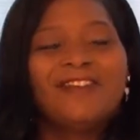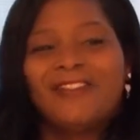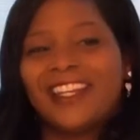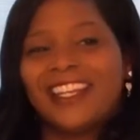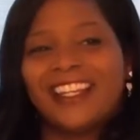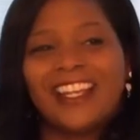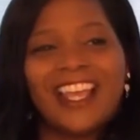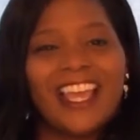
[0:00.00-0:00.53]

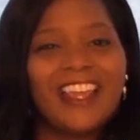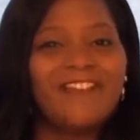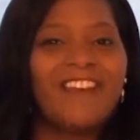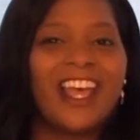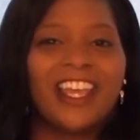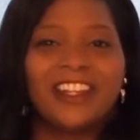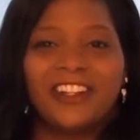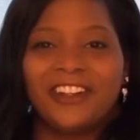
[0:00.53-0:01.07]
But I
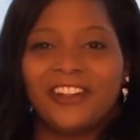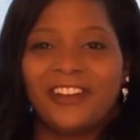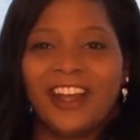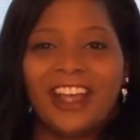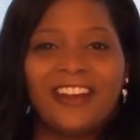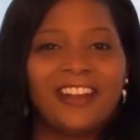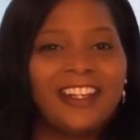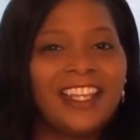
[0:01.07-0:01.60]
invited her
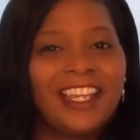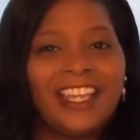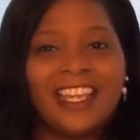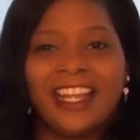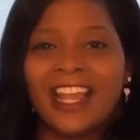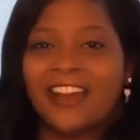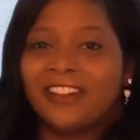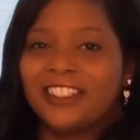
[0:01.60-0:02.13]
out,
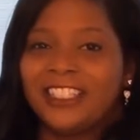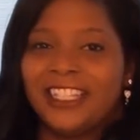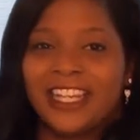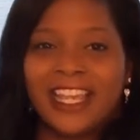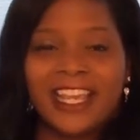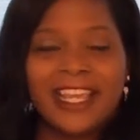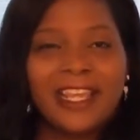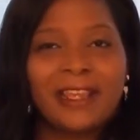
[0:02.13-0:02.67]
and out she
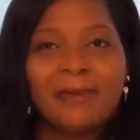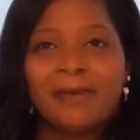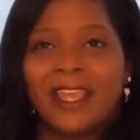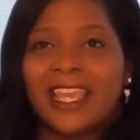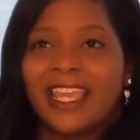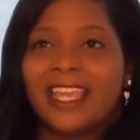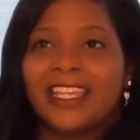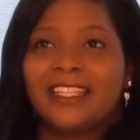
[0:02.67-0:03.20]
came,
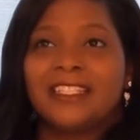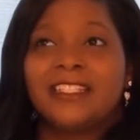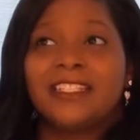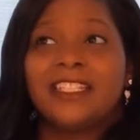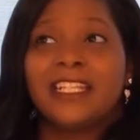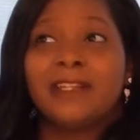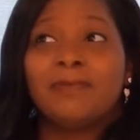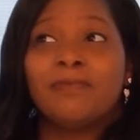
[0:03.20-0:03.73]
and
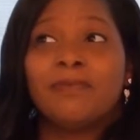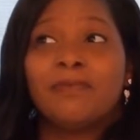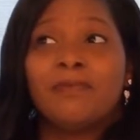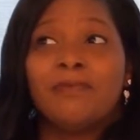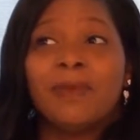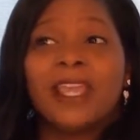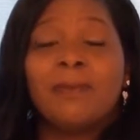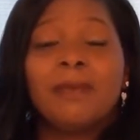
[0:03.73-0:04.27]
she
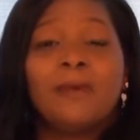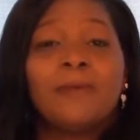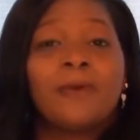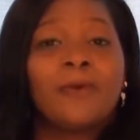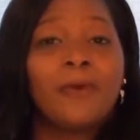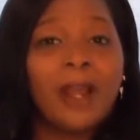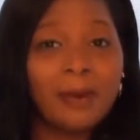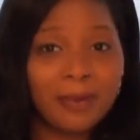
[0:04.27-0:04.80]
made me
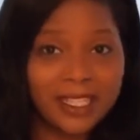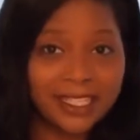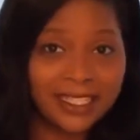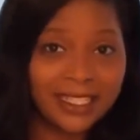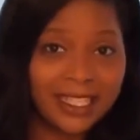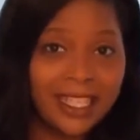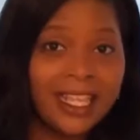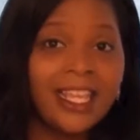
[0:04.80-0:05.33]

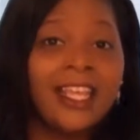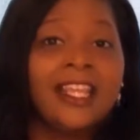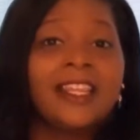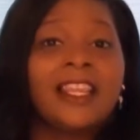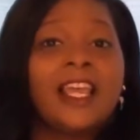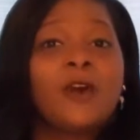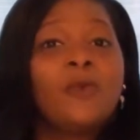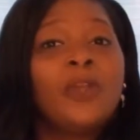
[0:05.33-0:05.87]
promise
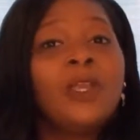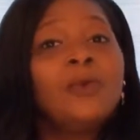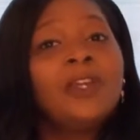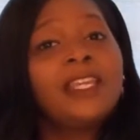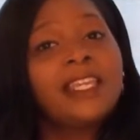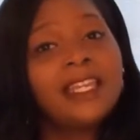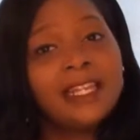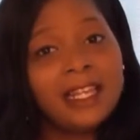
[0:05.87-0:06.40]
that we
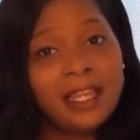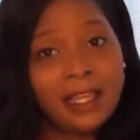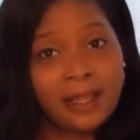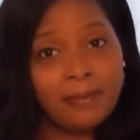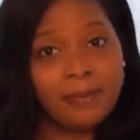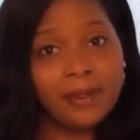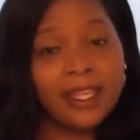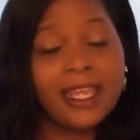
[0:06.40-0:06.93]
would get
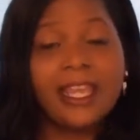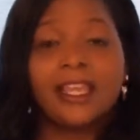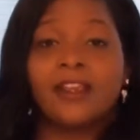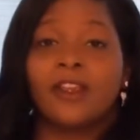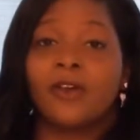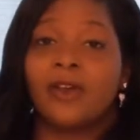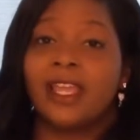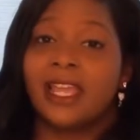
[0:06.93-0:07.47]
up
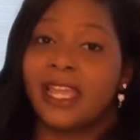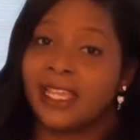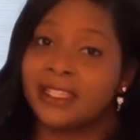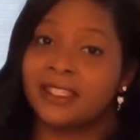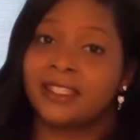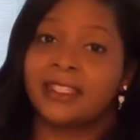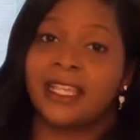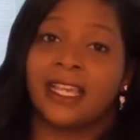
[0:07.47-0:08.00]
and go
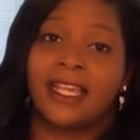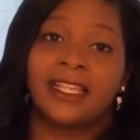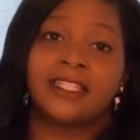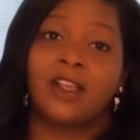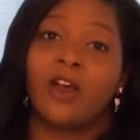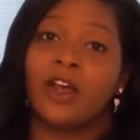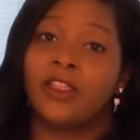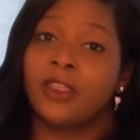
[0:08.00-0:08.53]

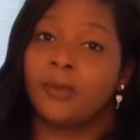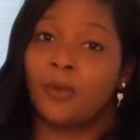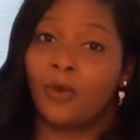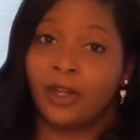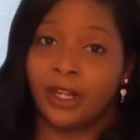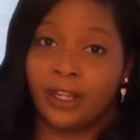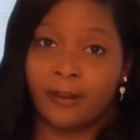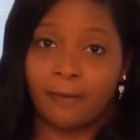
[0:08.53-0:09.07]
exercise on the
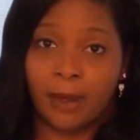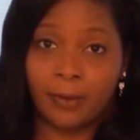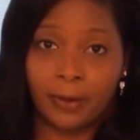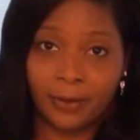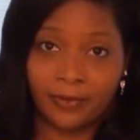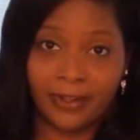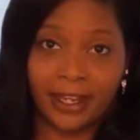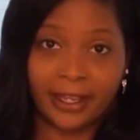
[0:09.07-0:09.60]
morning of my
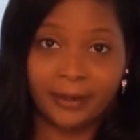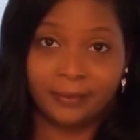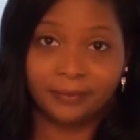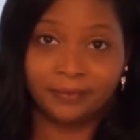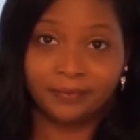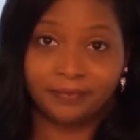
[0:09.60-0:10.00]
birthday.